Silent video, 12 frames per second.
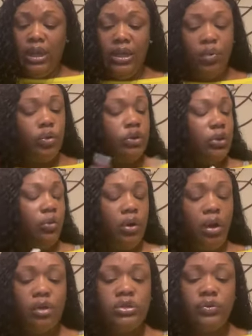And then what the
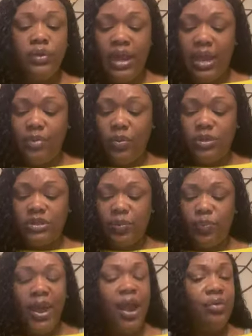Lord also gave me
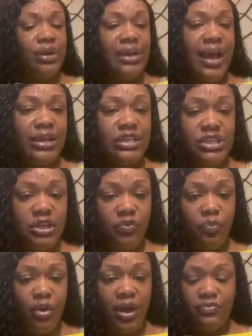was a paradigm
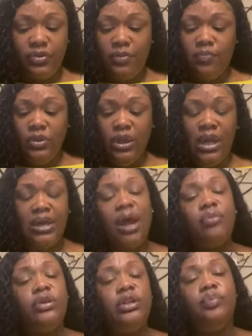shift, prophet.
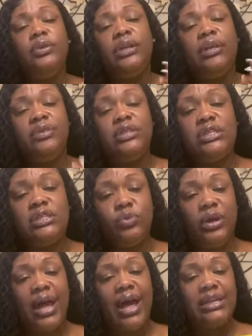And I really believe this
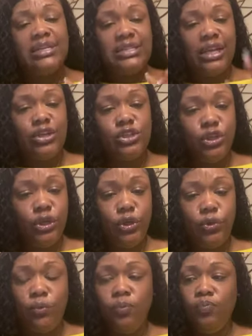is what God is saying to
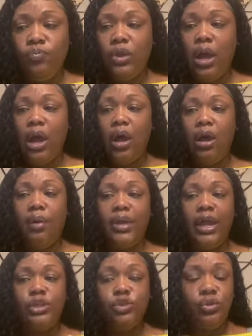you
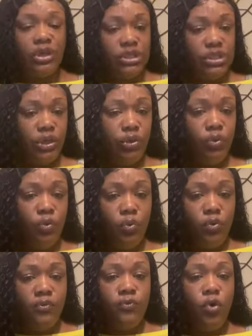um, as you continue to
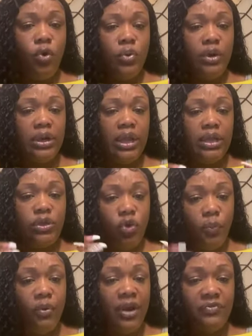move forward in
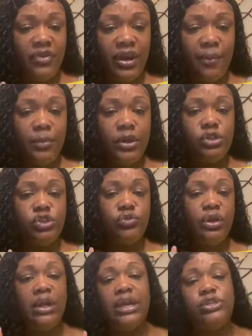your prophetic
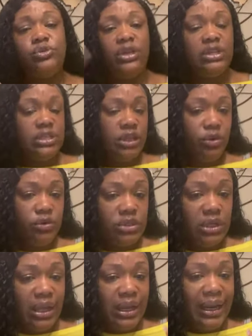ministry and as you continue
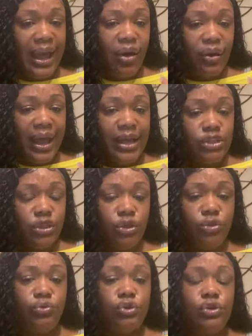to allow God
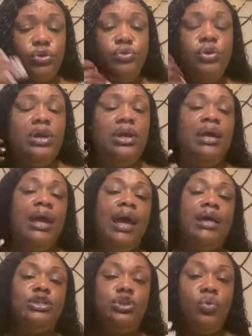to use you
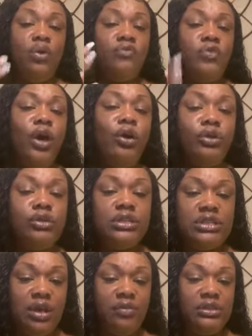and to avail
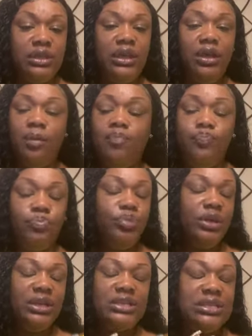yourself to him
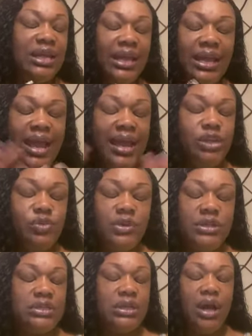because
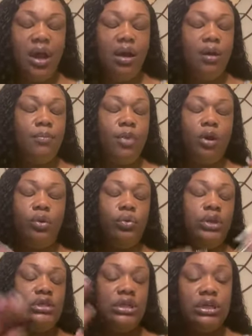engagements um, are
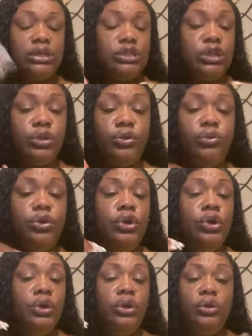going to continue.
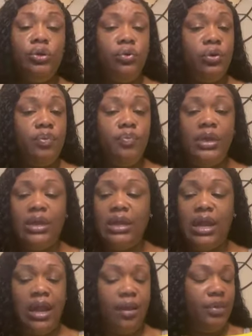You're going to
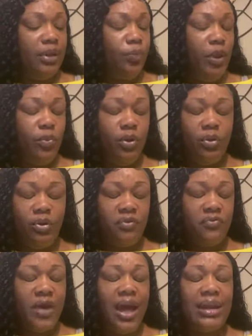be, I mean, people are
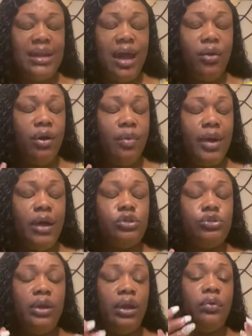going to find out
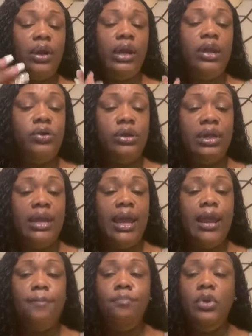about you. They're going to hear your
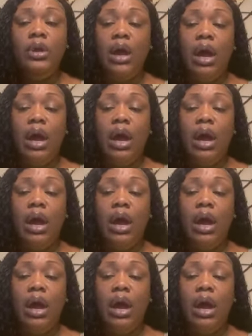name.